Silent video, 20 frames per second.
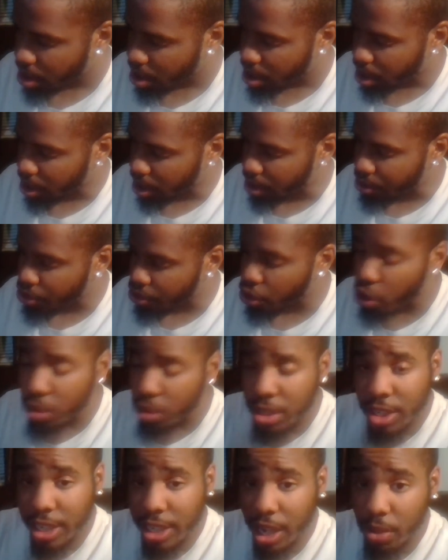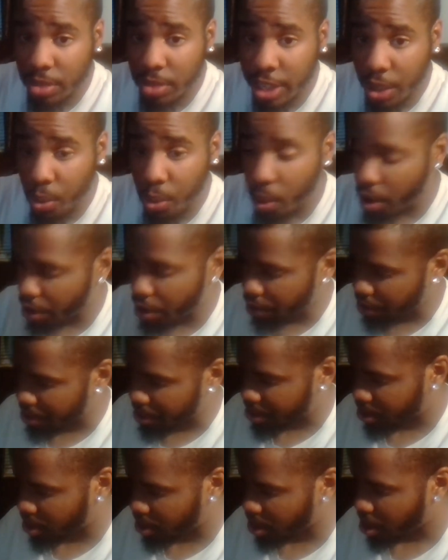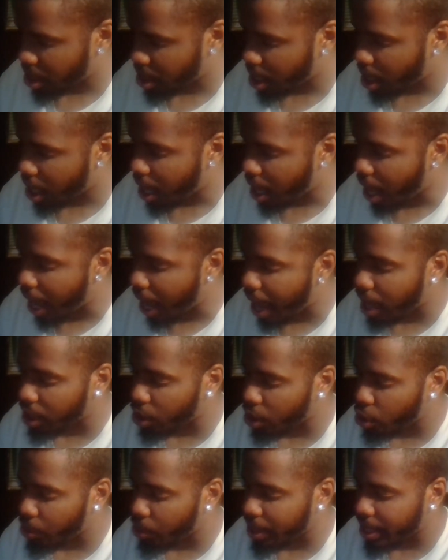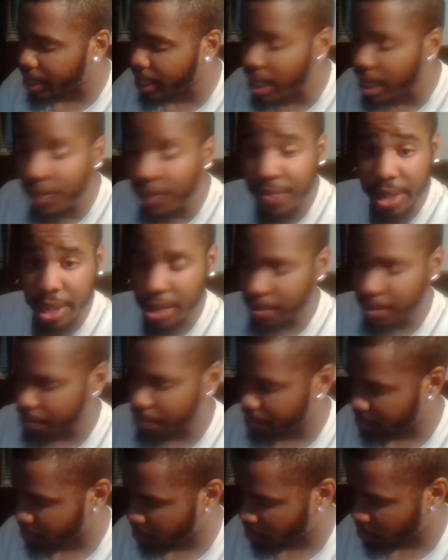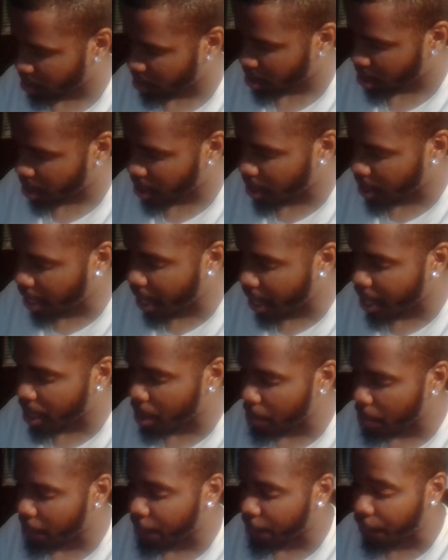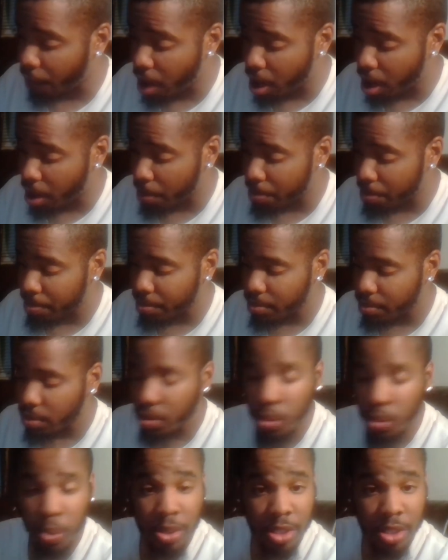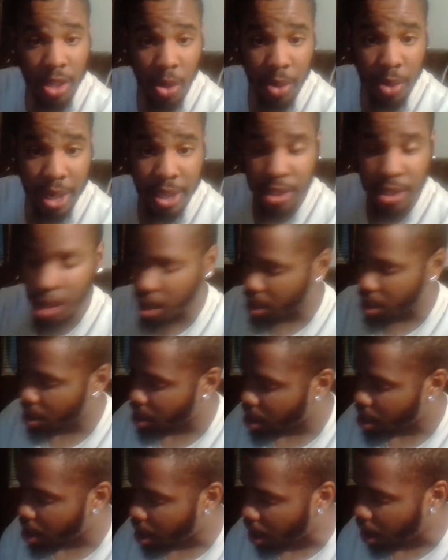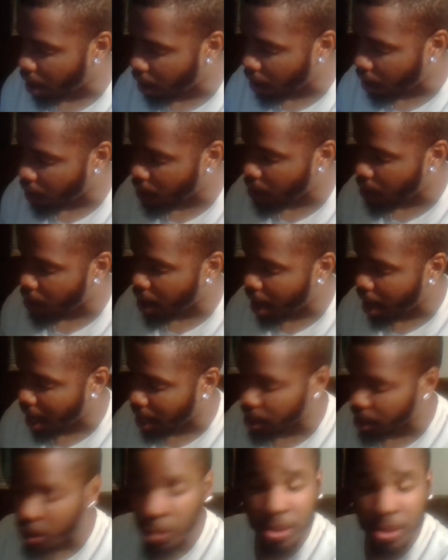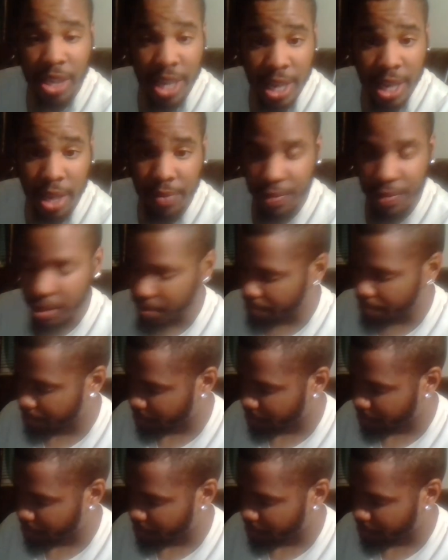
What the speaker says: the two Celtic words, hallowed evening, came from what's known as All Hallows Even.